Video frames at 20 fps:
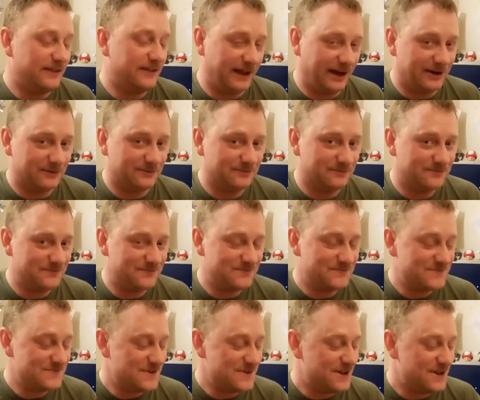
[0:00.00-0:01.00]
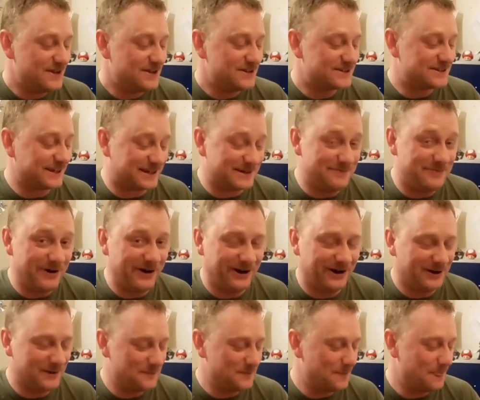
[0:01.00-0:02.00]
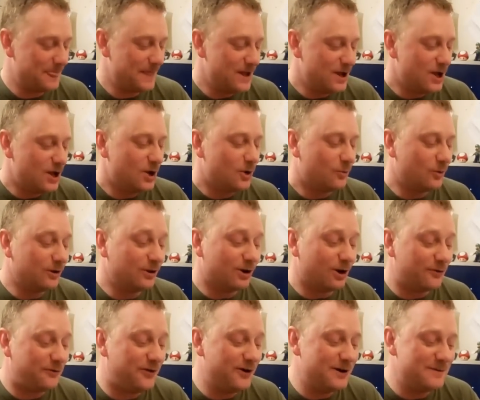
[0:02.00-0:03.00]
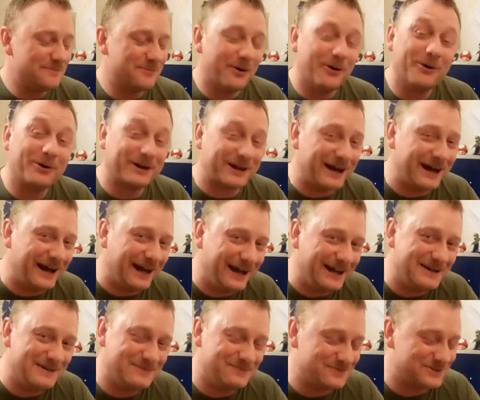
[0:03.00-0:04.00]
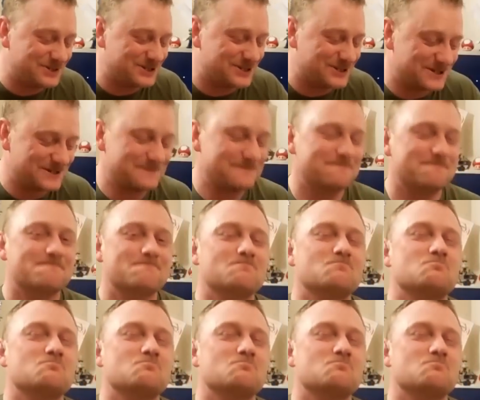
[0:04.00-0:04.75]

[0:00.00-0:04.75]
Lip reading: Now, second part, will offer more games.